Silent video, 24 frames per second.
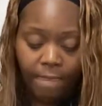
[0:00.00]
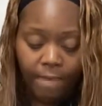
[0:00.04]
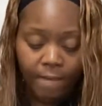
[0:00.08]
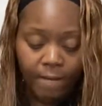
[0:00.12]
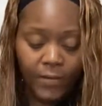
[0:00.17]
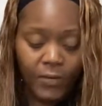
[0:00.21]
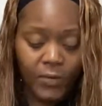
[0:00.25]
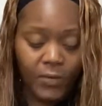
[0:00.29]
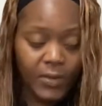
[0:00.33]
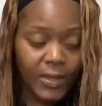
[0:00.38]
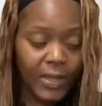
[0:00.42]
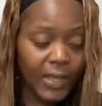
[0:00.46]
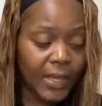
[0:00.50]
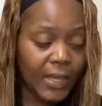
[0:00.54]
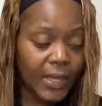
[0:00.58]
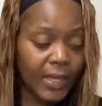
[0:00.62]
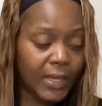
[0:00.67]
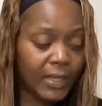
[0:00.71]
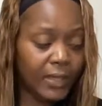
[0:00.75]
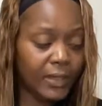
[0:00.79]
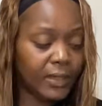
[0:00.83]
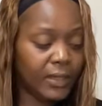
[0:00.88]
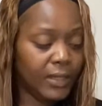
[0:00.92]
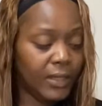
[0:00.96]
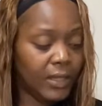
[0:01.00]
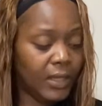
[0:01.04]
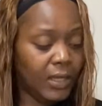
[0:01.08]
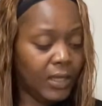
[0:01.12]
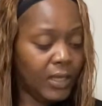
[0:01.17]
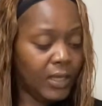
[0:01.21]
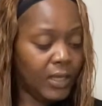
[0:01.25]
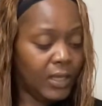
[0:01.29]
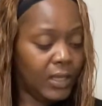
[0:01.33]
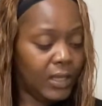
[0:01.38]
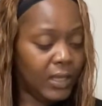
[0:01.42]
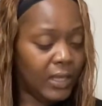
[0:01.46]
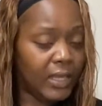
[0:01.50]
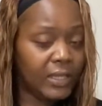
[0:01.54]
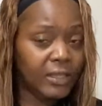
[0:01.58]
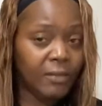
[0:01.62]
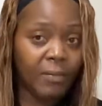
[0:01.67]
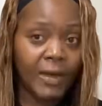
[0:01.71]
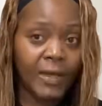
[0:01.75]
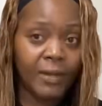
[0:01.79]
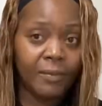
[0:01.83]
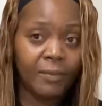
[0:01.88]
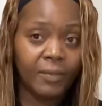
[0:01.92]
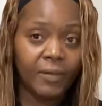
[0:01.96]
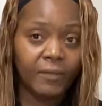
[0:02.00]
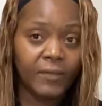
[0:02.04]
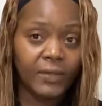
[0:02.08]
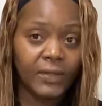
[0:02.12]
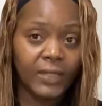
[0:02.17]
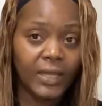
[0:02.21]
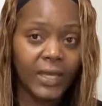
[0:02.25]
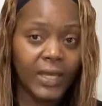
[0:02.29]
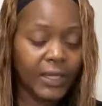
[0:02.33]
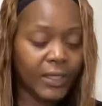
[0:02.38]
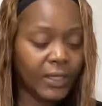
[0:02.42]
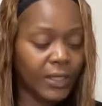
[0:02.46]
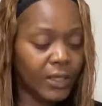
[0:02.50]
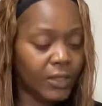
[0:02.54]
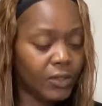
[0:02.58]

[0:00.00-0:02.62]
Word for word: you got at the bottom of the deck,